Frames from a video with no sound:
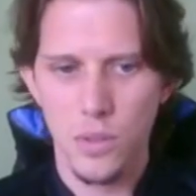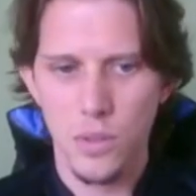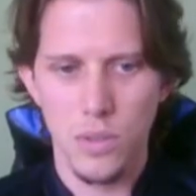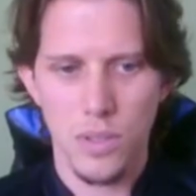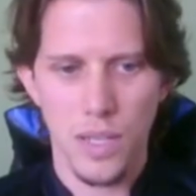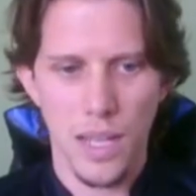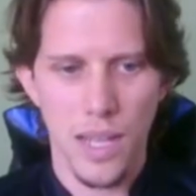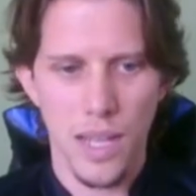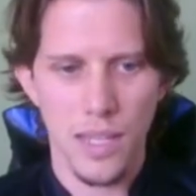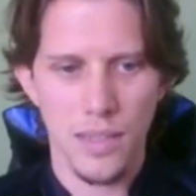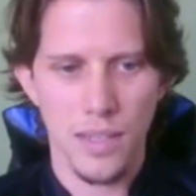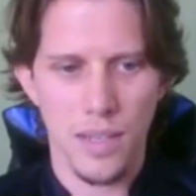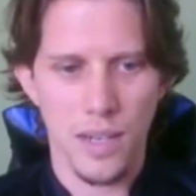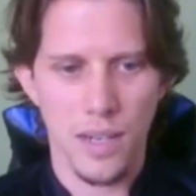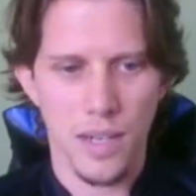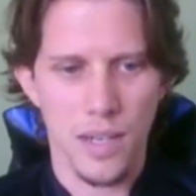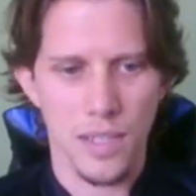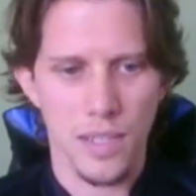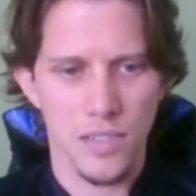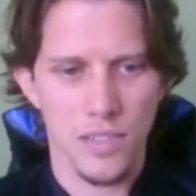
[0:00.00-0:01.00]
a look at the
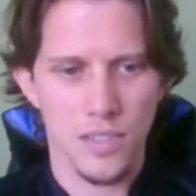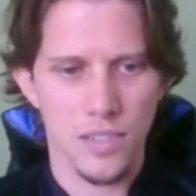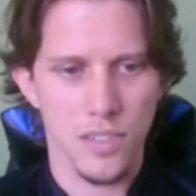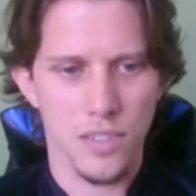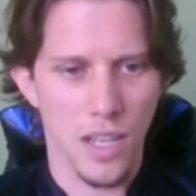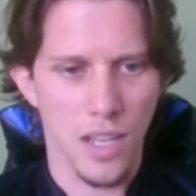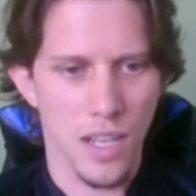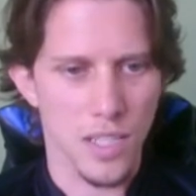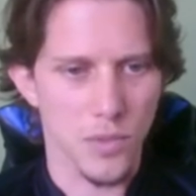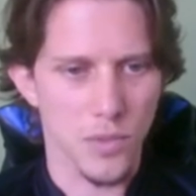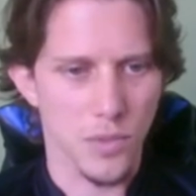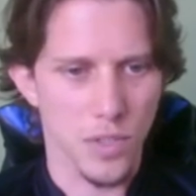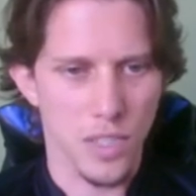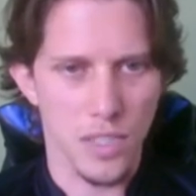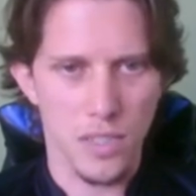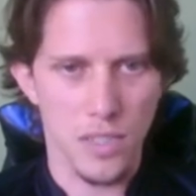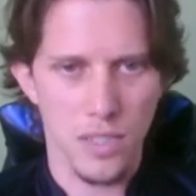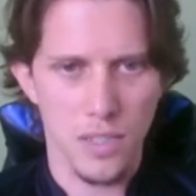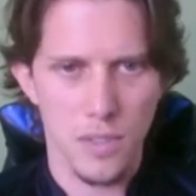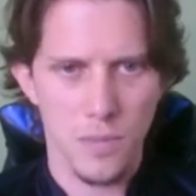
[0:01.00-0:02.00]
cards she has
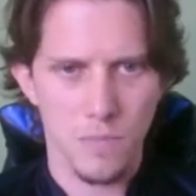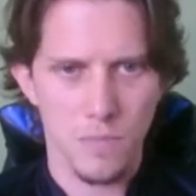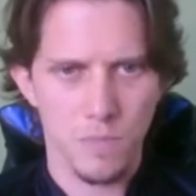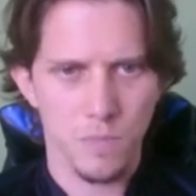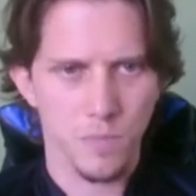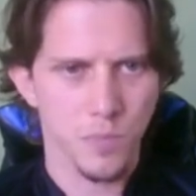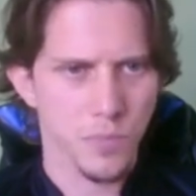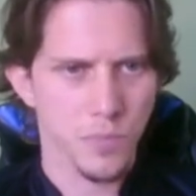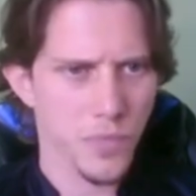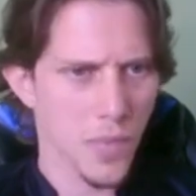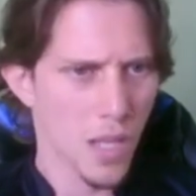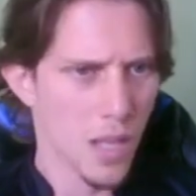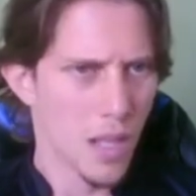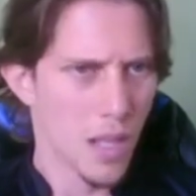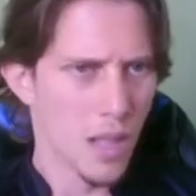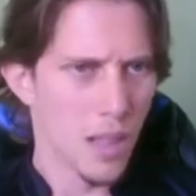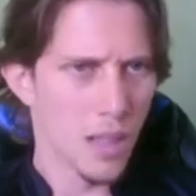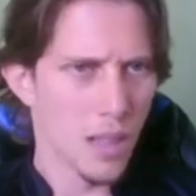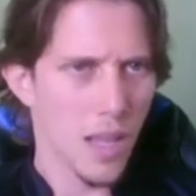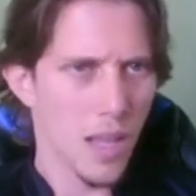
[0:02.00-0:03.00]
for us.
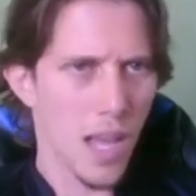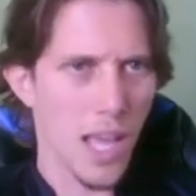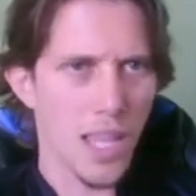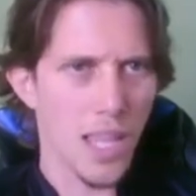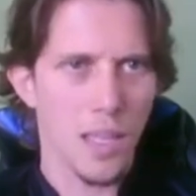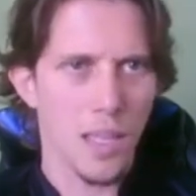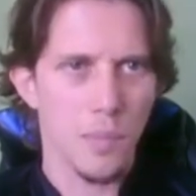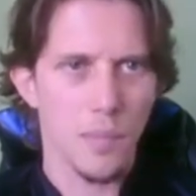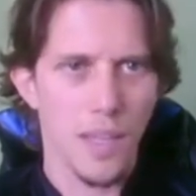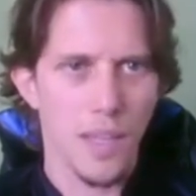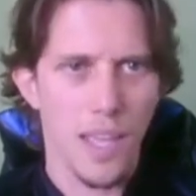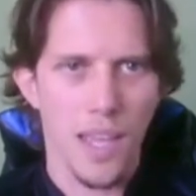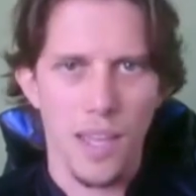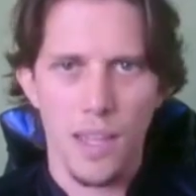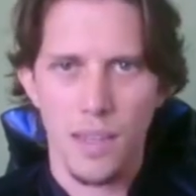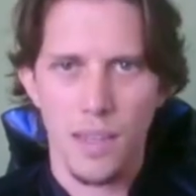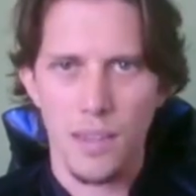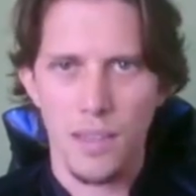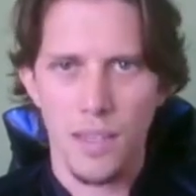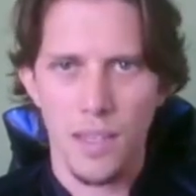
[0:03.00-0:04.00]
I am
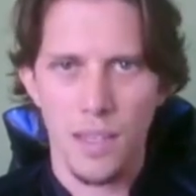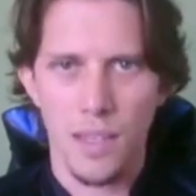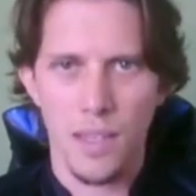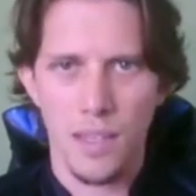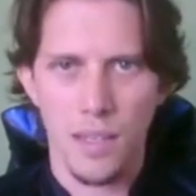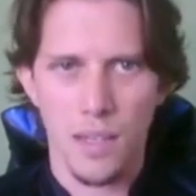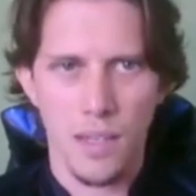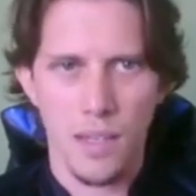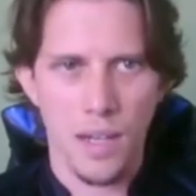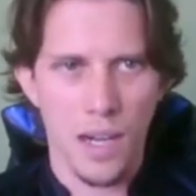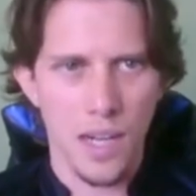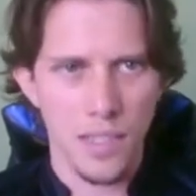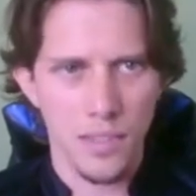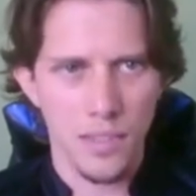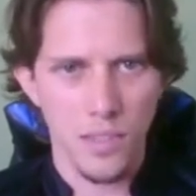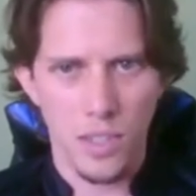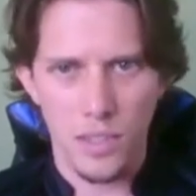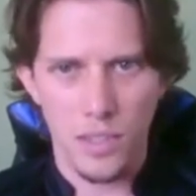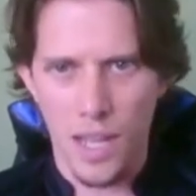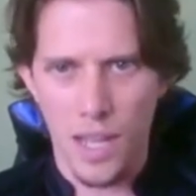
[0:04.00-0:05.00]
at
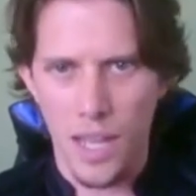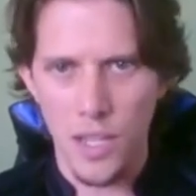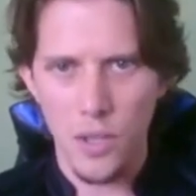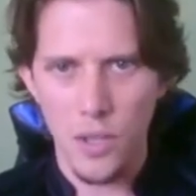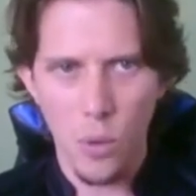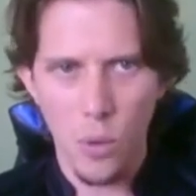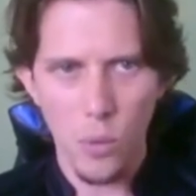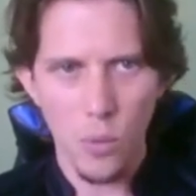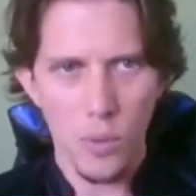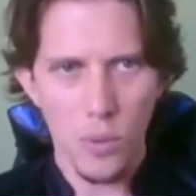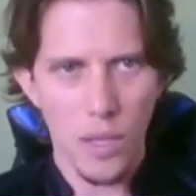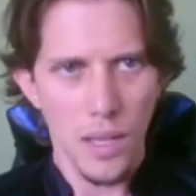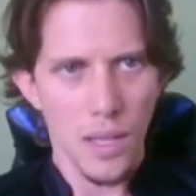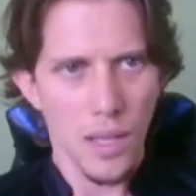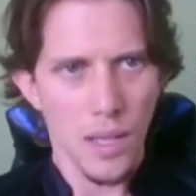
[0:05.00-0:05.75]
card.io